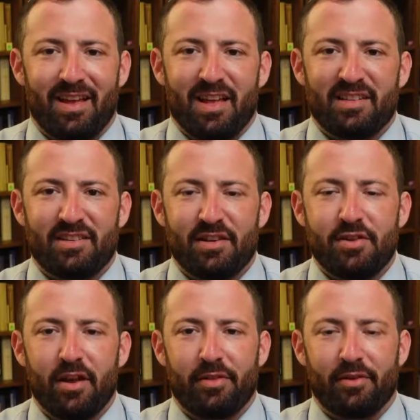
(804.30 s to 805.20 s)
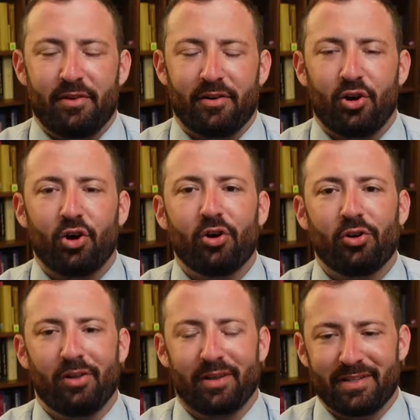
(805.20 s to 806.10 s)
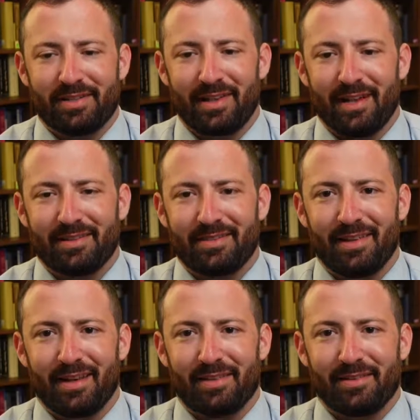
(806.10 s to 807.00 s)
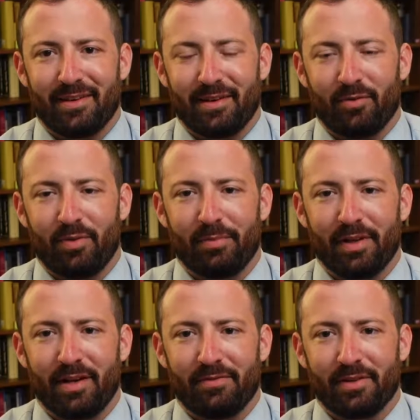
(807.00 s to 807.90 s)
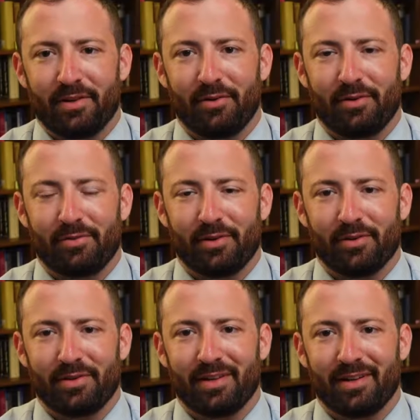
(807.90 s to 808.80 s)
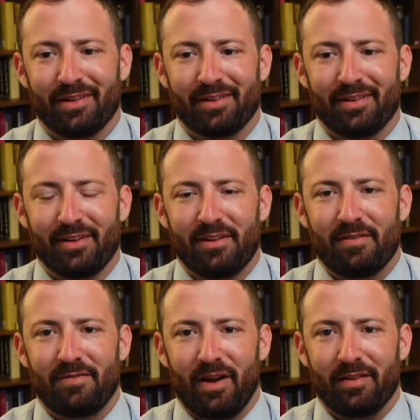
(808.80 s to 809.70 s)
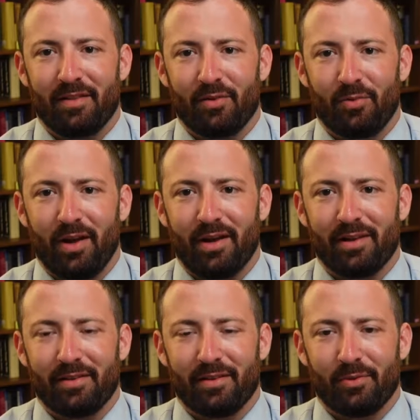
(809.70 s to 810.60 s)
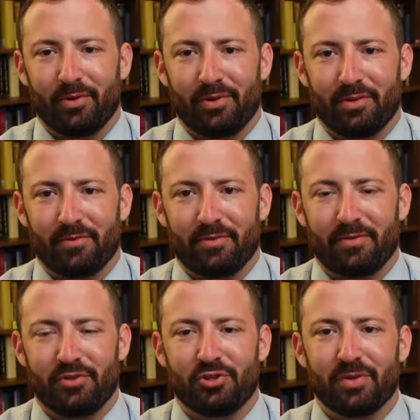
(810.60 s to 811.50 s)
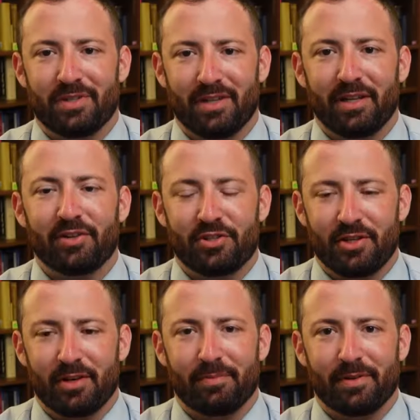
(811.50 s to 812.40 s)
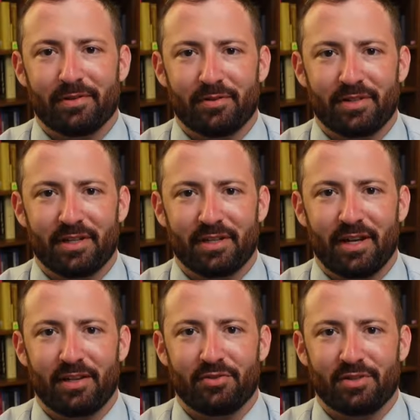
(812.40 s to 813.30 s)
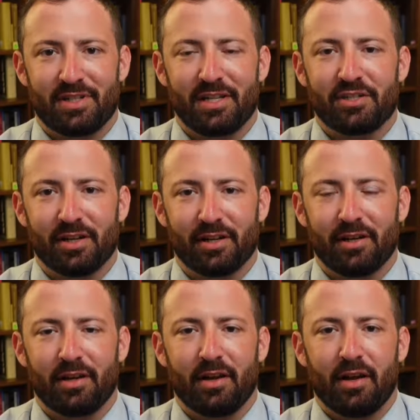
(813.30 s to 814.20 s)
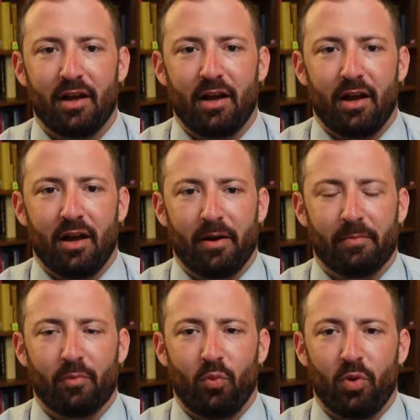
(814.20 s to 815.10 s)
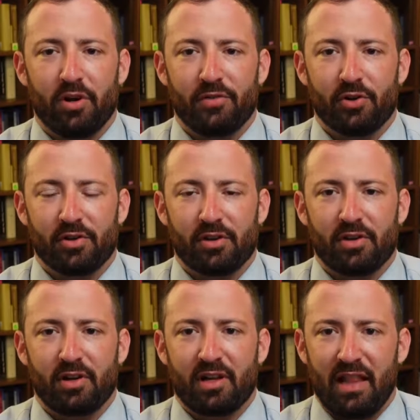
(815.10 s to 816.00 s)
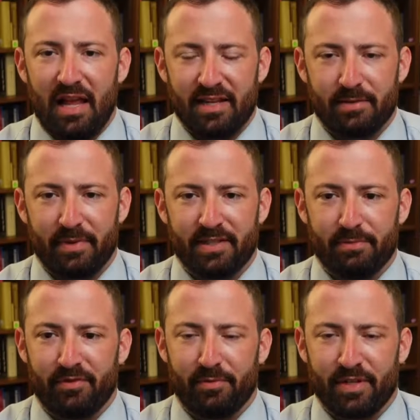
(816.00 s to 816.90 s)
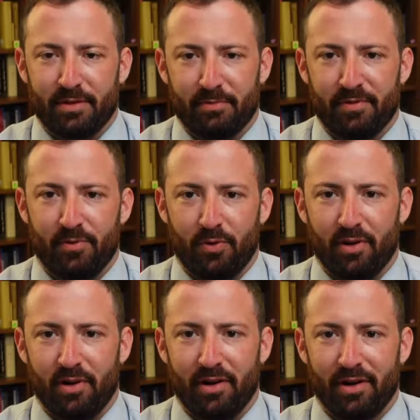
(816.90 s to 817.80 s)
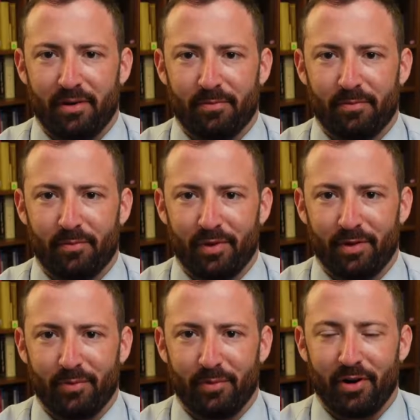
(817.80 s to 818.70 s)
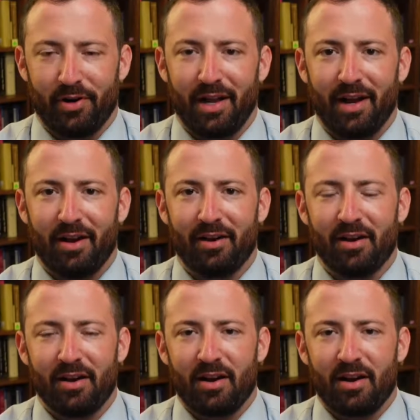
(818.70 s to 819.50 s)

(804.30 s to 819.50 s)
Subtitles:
It's another hurdle, in a sense, that women have to go through to find their way in the world of Jewish leadership and Jewish teaching. One of your classmates, I believe you mentioned before we went on air,